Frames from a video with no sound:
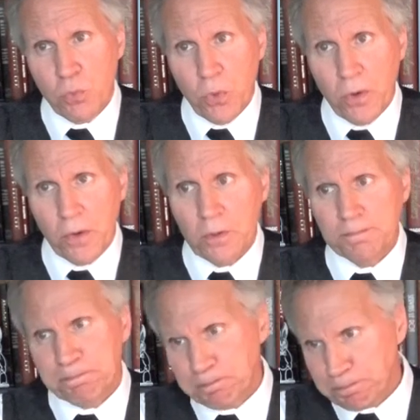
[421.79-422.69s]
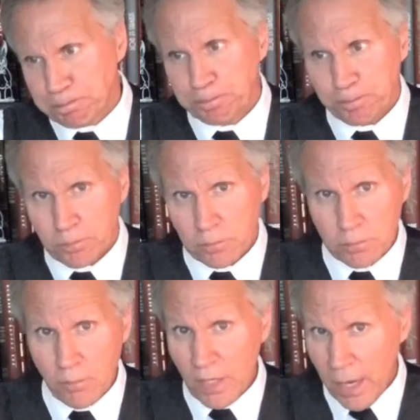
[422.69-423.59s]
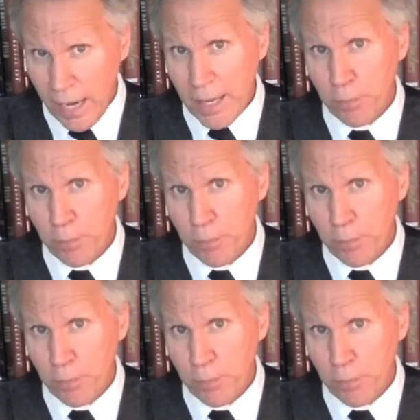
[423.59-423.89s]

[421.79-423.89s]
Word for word: were high